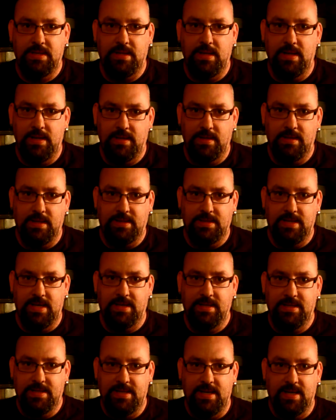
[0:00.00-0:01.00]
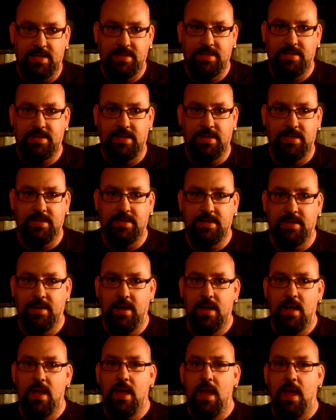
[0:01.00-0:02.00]
the taste tests is
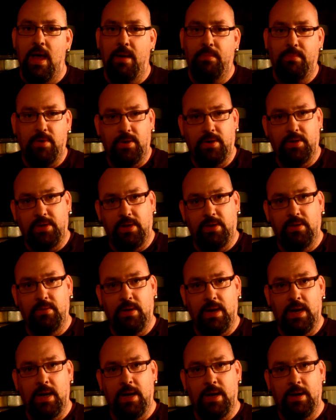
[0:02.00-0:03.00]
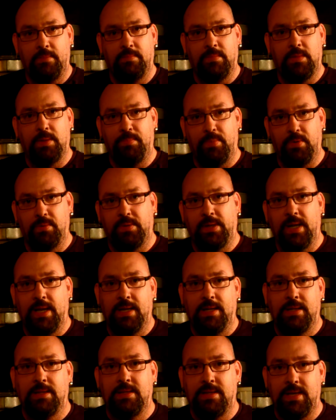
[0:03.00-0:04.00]
I'm going to do the Brew
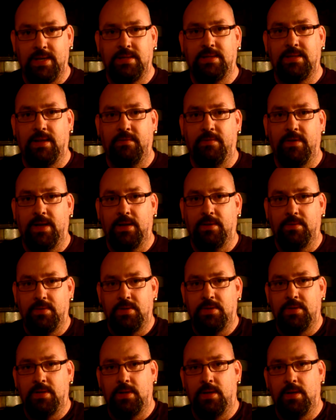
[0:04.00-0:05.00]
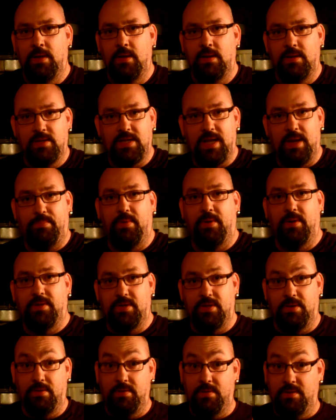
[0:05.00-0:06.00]
Day tasting videos separate,
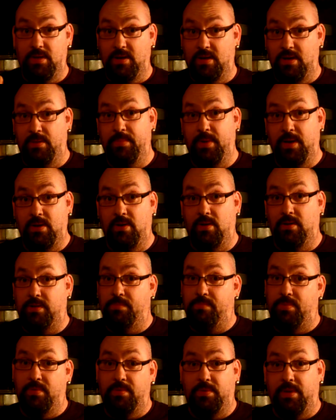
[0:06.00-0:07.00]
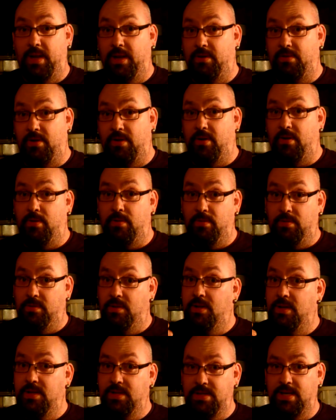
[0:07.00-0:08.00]
so they're going to be called the Brew Day Chronicle
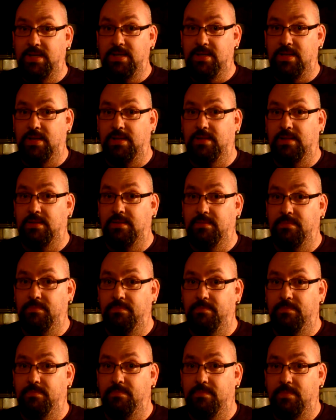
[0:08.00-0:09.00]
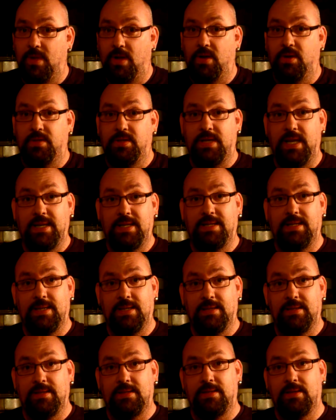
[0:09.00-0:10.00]
Tasting, or
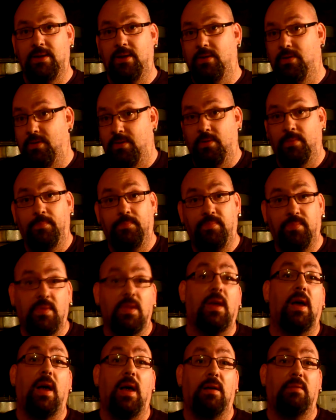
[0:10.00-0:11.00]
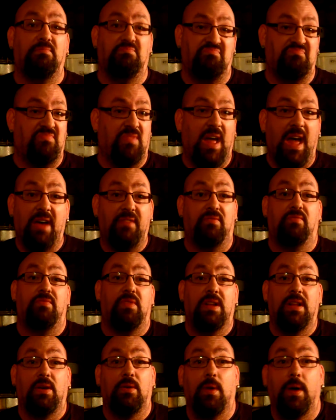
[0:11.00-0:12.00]
Tasters, or I haven't
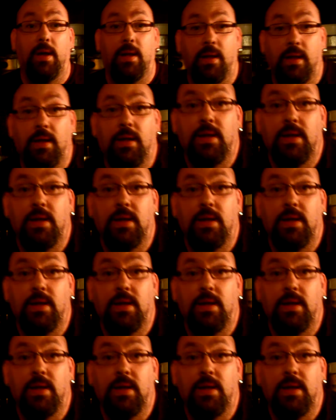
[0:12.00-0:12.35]
really quite